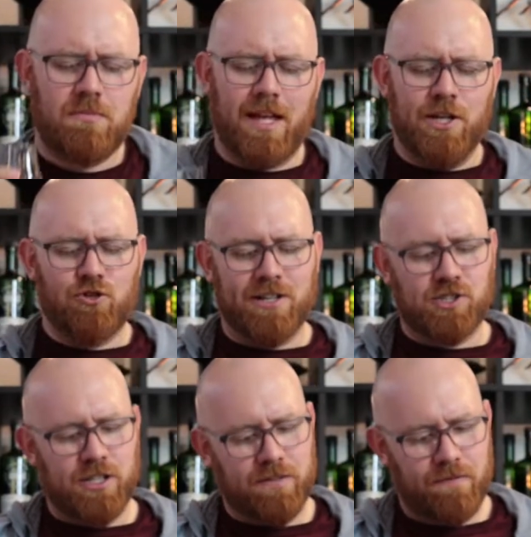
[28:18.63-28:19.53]

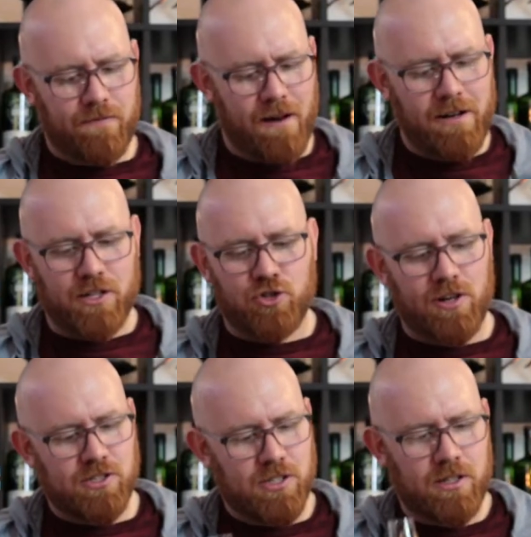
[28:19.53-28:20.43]
Interesting, very
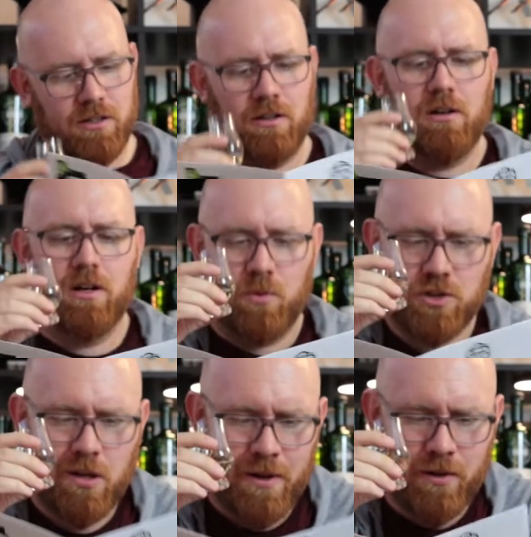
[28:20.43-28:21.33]
interesting. All right, what
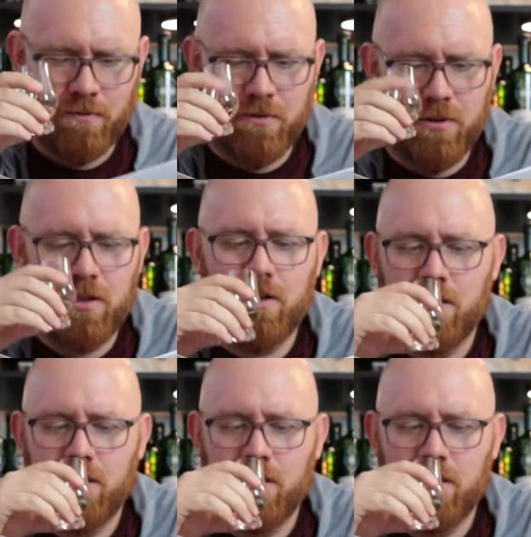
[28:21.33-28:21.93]
should I be looking for here?